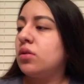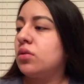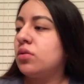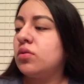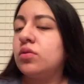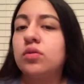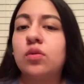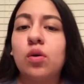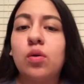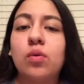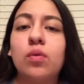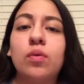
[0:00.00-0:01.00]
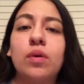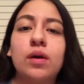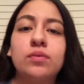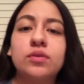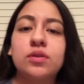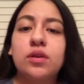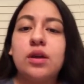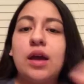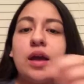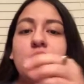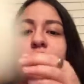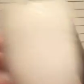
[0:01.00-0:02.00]
So I'm just going to
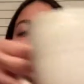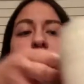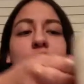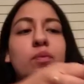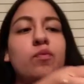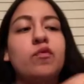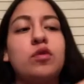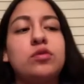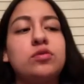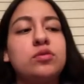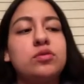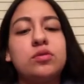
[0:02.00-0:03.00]
add 1 cup first.